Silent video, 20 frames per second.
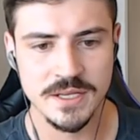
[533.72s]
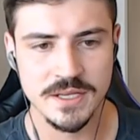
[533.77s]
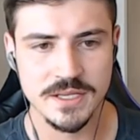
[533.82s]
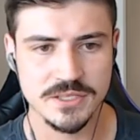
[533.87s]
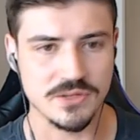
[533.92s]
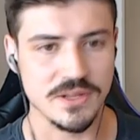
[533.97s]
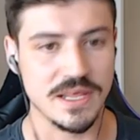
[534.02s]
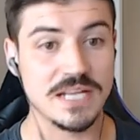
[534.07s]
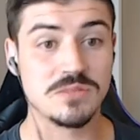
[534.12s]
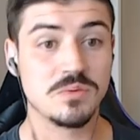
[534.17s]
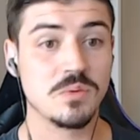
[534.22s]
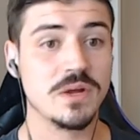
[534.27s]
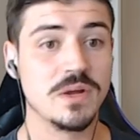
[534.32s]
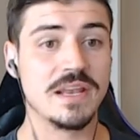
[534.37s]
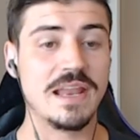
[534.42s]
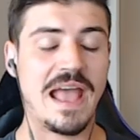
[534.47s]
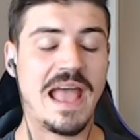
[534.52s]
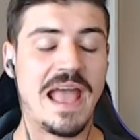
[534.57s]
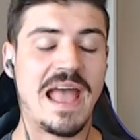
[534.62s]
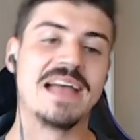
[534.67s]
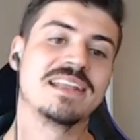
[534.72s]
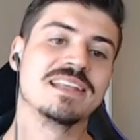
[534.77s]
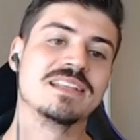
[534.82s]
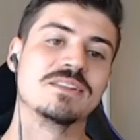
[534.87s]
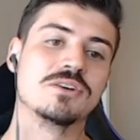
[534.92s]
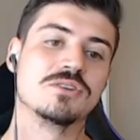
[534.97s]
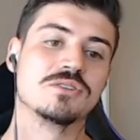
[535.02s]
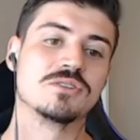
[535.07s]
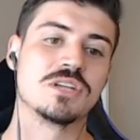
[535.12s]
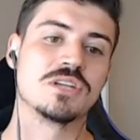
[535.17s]
So that's when adding
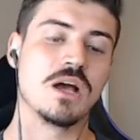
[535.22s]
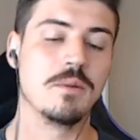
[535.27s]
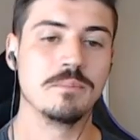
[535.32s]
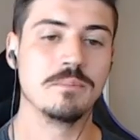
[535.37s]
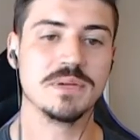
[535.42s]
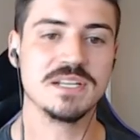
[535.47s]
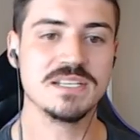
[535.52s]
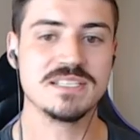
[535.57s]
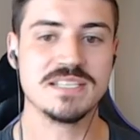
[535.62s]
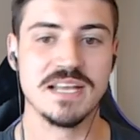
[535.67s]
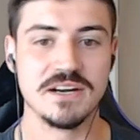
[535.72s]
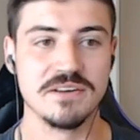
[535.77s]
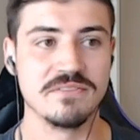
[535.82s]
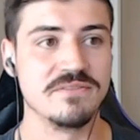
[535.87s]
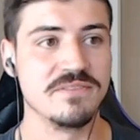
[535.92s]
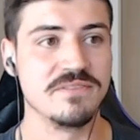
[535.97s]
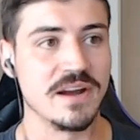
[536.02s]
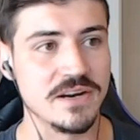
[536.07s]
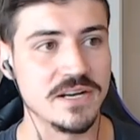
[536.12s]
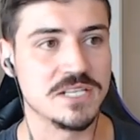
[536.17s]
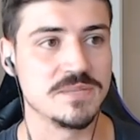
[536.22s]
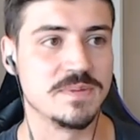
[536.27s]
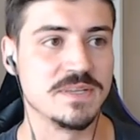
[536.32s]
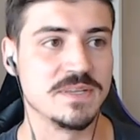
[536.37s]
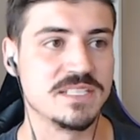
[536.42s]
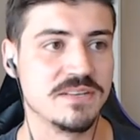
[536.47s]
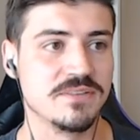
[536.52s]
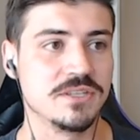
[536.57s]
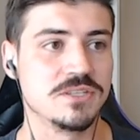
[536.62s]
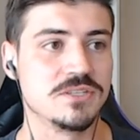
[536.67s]
those companies that are very
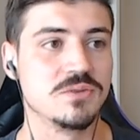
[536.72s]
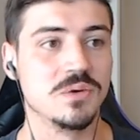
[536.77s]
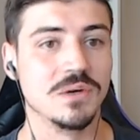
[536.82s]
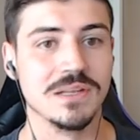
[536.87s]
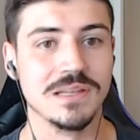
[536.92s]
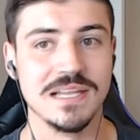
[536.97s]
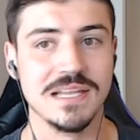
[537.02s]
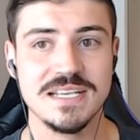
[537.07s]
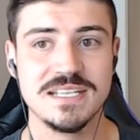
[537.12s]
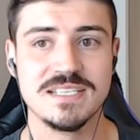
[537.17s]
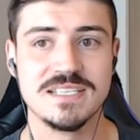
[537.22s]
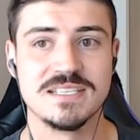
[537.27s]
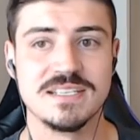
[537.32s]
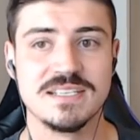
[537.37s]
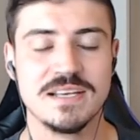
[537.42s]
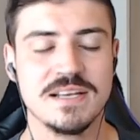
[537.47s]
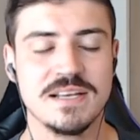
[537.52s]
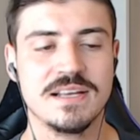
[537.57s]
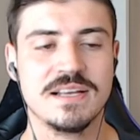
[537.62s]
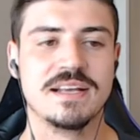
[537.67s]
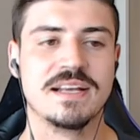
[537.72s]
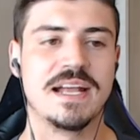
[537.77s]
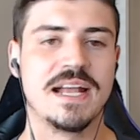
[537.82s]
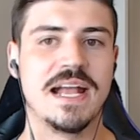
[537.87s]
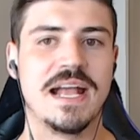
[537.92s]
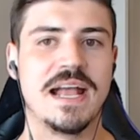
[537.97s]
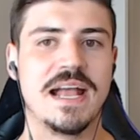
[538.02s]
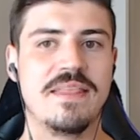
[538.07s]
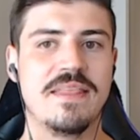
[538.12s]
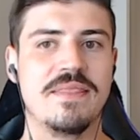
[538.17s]
specific to a list
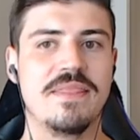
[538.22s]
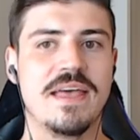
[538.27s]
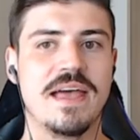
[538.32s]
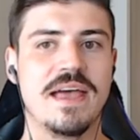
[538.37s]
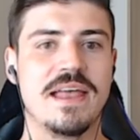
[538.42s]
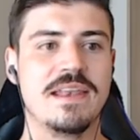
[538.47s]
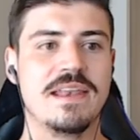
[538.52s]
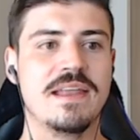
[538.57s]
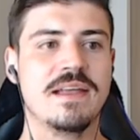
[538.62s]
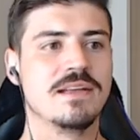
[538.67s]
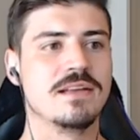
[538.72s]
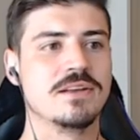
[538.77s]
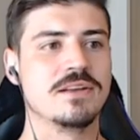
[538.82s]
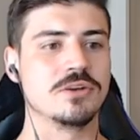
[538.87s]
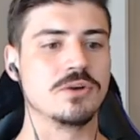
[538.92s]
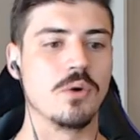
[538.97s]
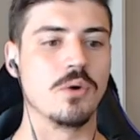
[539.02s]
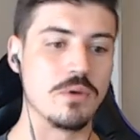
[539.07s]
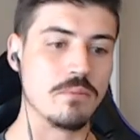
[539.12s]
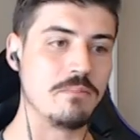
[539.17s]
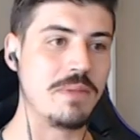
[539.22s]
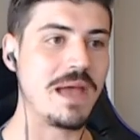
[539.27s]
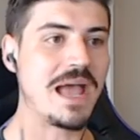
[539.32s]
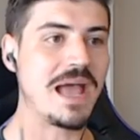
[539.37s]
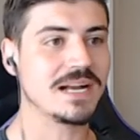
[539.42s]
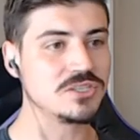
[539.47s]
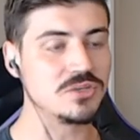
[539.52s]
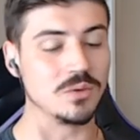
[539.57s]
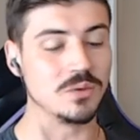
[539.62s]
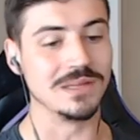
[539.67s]
and then going
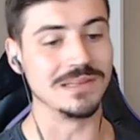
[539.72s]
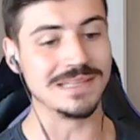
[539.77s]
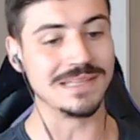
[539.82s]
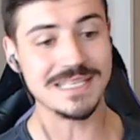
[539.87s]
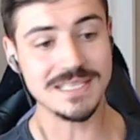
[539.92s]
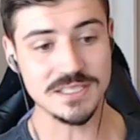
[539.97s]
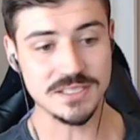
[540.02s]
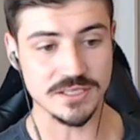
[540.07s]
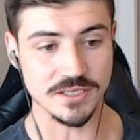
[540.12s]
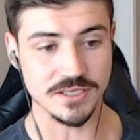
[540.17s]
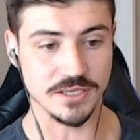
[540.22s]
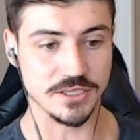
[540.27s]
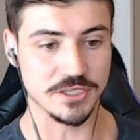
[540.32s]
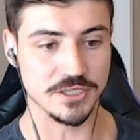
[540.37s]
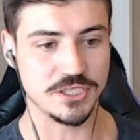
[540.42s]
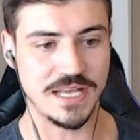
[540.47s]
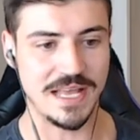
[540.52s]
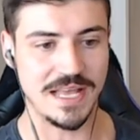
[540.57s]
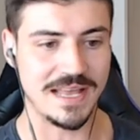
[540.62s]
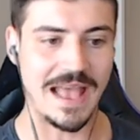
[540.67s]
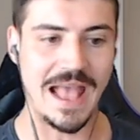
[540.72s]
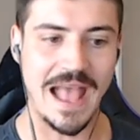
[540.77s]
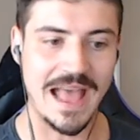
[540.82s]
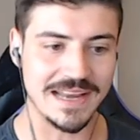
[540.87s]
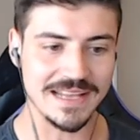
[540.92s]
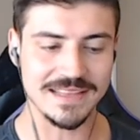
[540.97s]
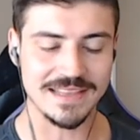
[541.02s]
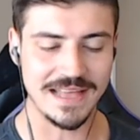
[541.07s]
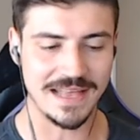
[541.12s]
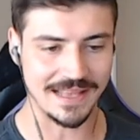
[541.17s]
back to a lead search and
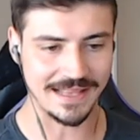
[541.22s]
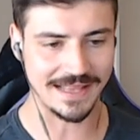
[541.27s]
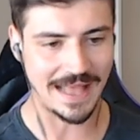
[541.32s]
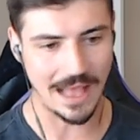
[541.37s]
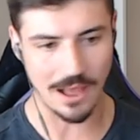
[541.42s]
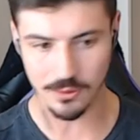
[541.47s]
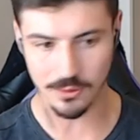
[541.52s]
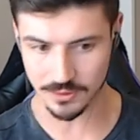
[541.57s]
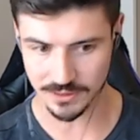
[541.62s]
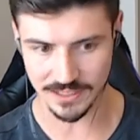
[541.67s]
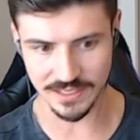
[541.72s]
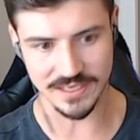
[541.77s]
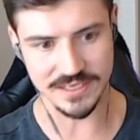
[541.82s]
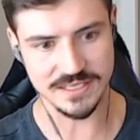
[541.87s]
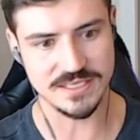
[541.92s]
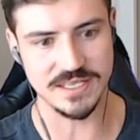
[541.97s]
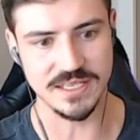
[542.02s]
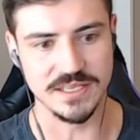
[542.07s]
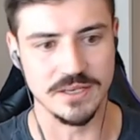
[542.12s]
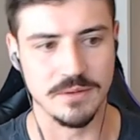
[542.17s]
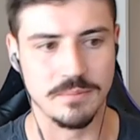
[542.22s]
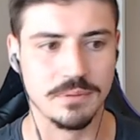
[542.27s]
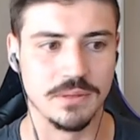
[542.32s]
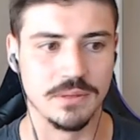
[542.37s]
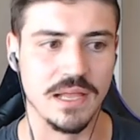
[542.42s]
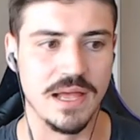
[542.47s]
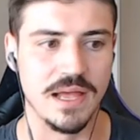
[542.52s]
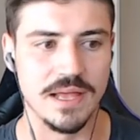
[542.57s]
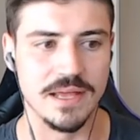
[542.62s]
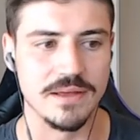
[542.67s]
adding that account list into play